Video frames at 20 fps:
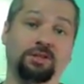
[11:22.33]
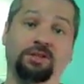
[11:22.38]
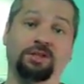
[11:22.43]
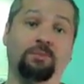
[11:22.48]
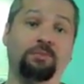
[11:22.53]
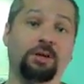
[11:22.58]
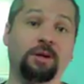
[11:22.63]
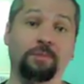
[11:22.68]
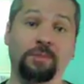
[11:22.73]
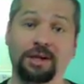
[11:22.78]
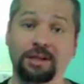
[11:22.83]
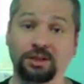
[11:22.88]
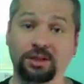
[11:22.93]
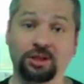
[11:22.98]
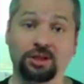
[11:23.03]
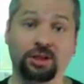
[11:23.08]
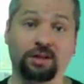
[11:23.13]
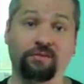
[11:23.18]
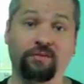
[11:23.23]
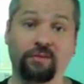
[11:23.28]
send me a
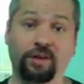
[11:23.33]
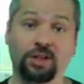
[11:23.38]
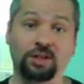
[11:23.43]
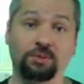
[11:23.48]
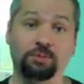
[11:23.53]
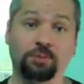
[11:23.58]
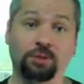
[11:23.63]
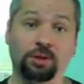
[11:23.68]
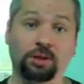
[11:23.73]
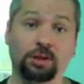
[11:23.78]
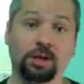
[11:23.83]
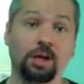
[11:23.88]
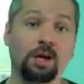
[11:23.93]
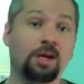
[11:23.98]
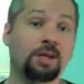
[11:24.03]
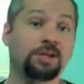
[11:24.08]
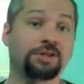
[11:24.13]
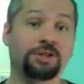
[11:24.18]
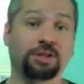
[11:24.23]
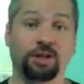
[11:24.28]
message on Facebook,
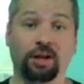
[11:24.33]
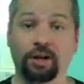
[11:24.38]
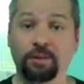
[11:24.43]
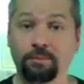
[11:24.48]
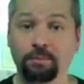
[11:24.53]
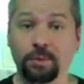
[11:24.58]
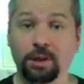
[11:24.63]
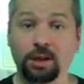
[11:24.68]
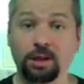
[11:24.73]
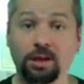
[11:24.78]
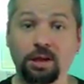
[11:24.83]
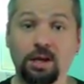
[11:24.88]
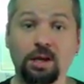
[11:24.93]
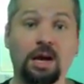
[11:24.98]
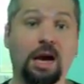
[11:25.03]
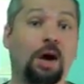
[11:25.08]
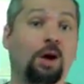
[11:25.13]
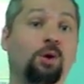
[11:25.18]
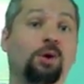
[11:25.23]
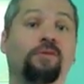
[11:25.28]
Skype me,
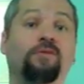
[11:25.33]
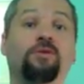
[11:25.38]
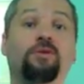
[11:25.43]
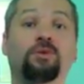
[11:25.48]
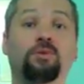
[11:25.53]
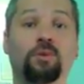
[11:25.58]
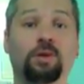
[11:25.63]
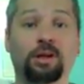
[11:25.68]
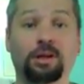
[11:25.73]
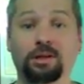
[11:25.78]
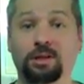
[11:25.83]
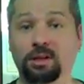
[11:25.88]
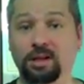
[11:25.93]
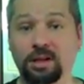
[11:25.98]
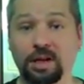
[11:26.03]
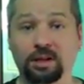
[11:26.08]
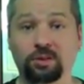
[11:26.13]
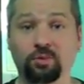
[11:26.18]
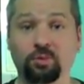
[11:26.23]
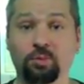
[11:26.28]
however you want to
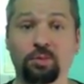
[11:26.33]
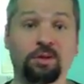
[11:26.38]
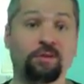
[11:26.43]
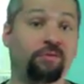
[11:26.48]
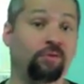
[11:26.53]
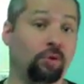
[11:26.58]
connect with me.